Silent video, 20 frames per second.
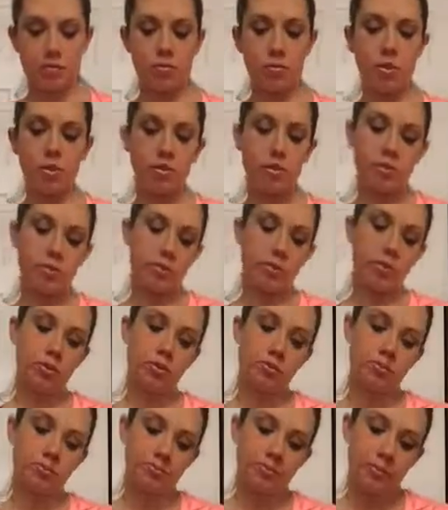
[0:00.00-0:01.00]

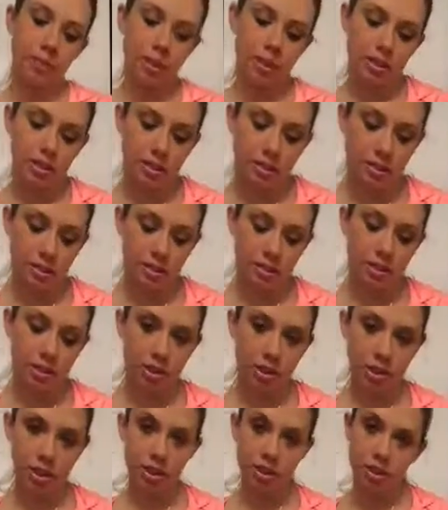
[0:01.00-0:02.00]
moldable. And then you
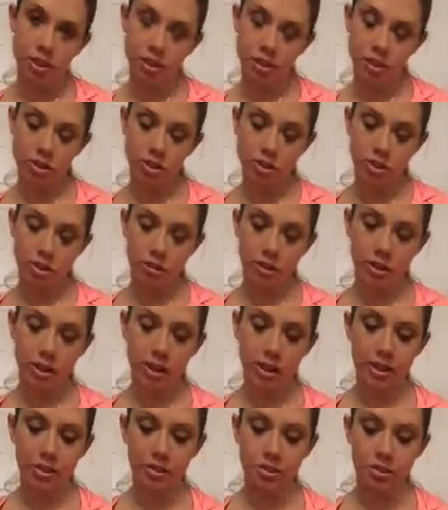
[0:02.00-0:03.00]
take just a toothpick,
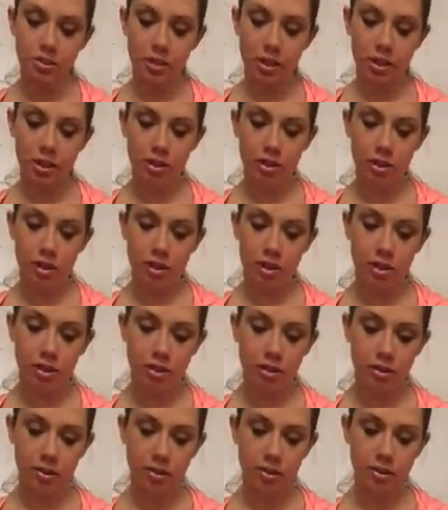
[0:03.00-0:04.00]
and you do not
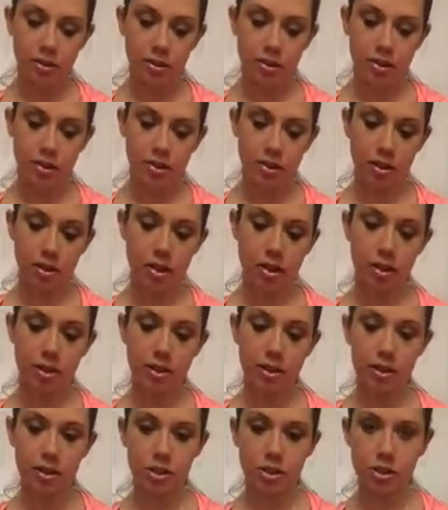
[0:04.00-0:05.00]
need a lot.
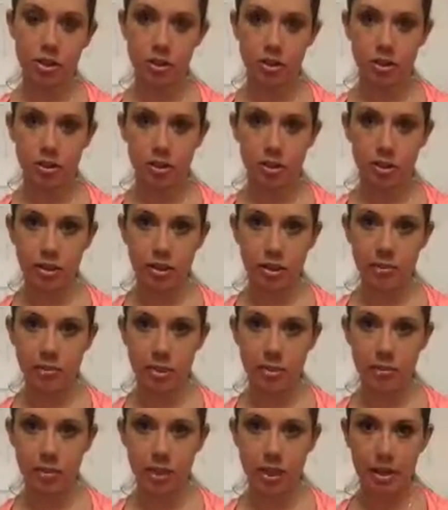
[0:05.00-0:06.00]
You just need like
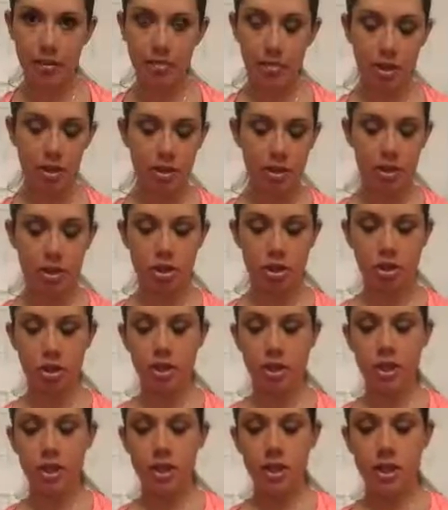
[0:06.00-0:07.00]
maybe that much.
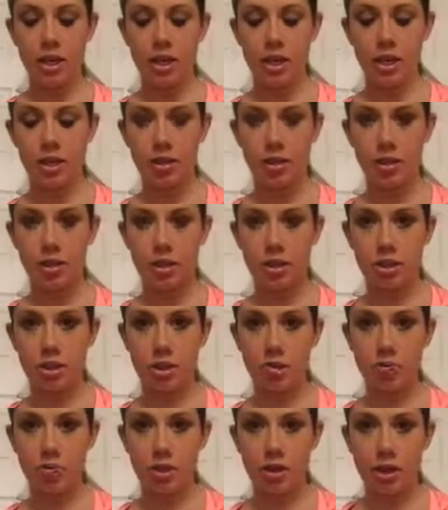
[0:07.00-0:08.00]
And you just
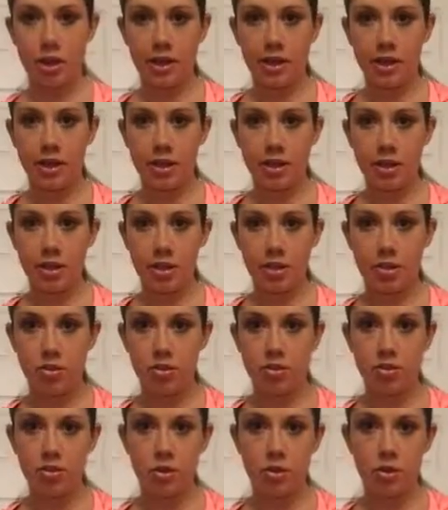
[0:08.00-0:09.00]
apply it
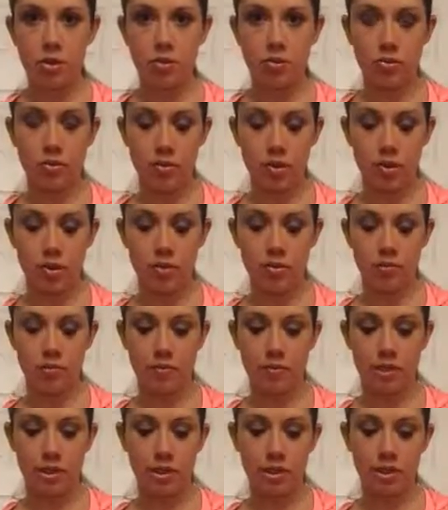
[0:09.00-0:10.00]
to your
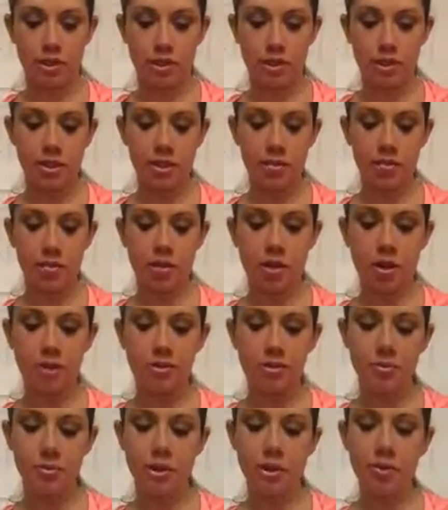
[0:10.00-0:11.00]
fondant. You'll
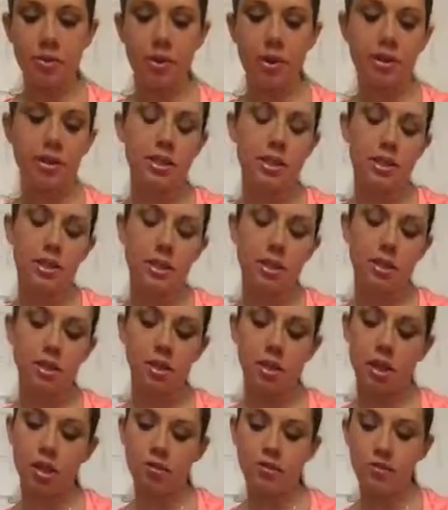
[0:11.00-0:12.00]
probably want to get
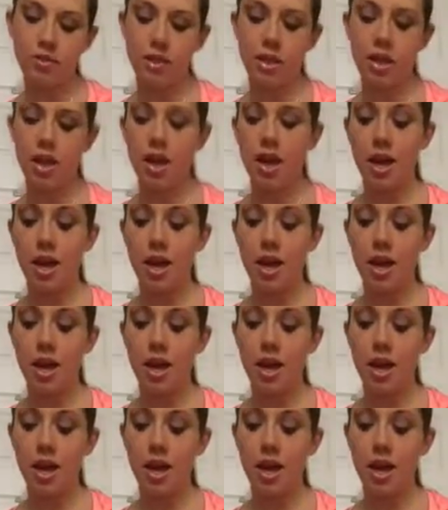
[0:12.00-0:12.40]
gloves.